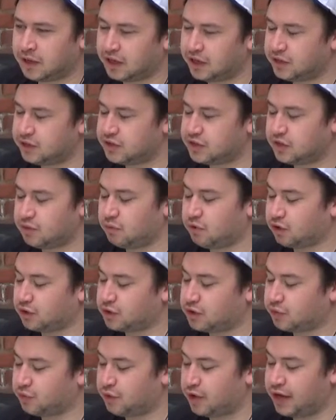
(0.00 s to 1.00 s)
I used to
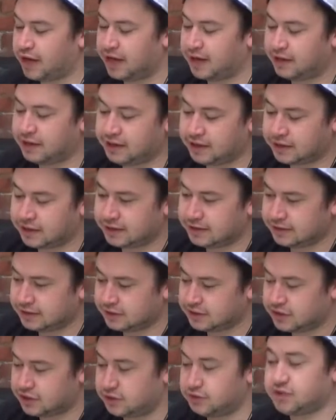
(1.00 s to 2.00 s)
watch Ray
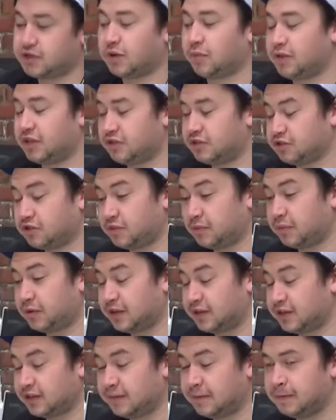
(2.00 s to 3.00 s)
do Tommy the
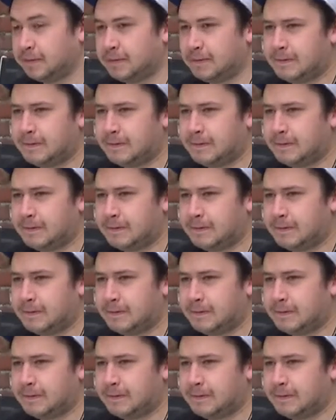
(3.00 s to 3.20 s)
Trumpeter.